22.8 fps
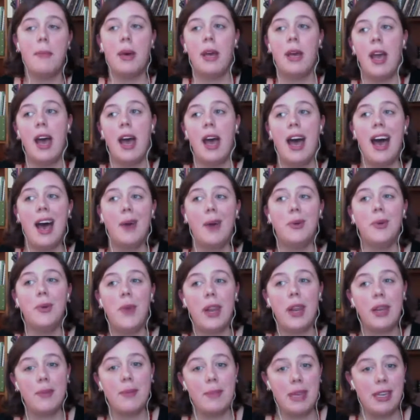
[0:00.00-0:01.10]
I would
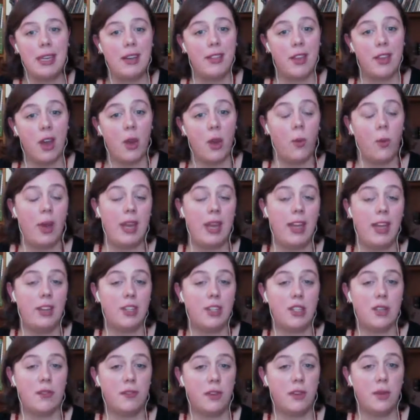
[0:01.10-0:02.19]
recommend, though, waiting just a
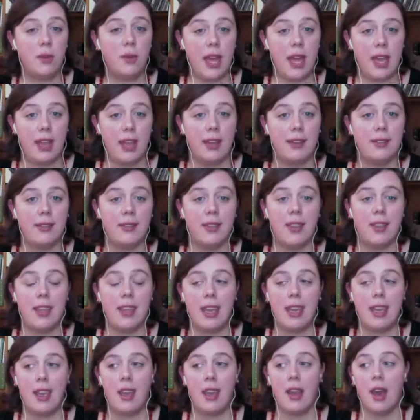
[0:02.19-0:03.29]
few days.
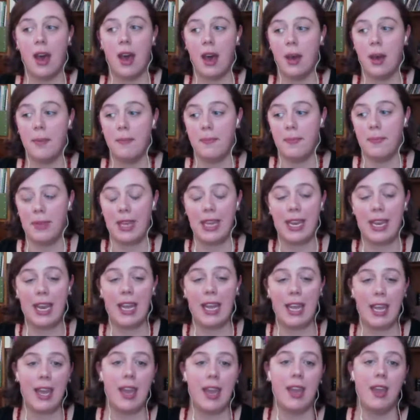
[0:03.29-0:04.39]
The
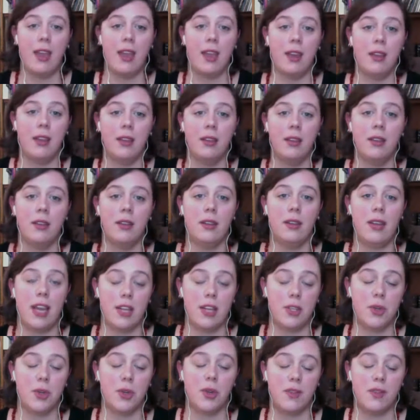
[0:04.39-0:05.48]
NAEA
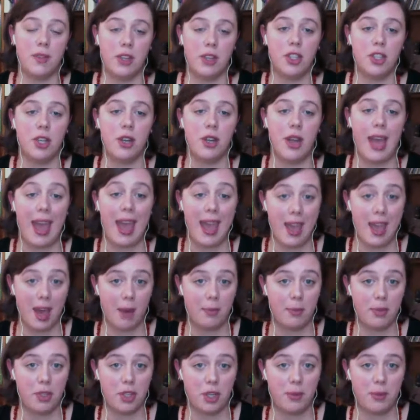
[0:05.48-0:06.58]
National Convention app
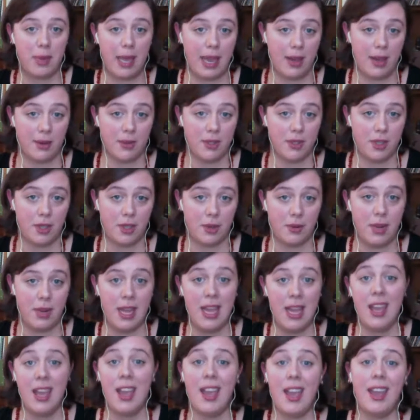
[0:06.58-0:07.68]
should be out soon.
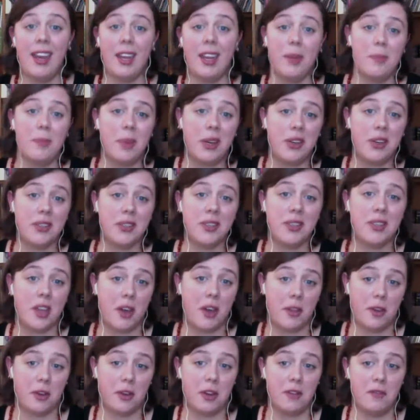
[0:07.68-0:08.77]
And in comparison to
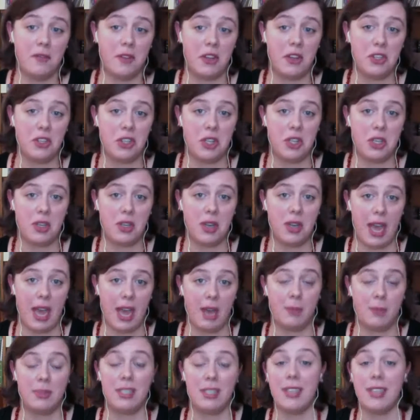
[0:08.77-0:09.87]
other convention
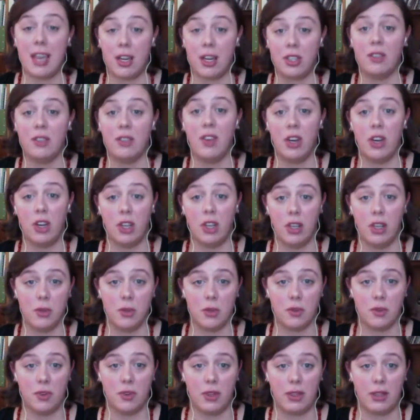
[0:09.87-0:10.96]
apps, it's actually very
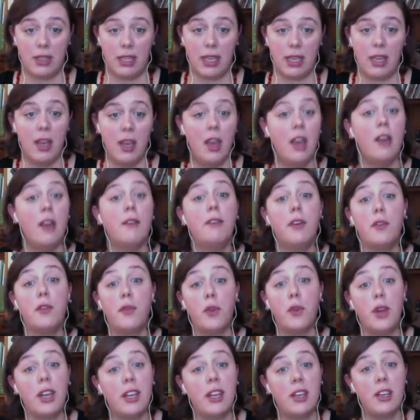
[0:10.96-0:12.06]
user-friendly. Feel free
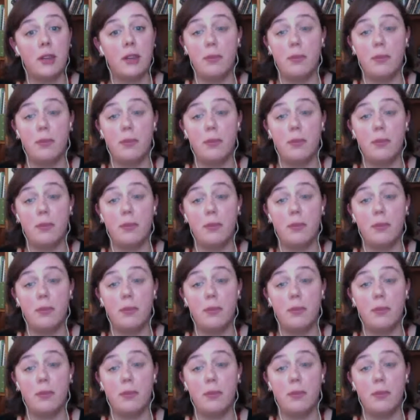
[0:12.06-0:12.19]
to,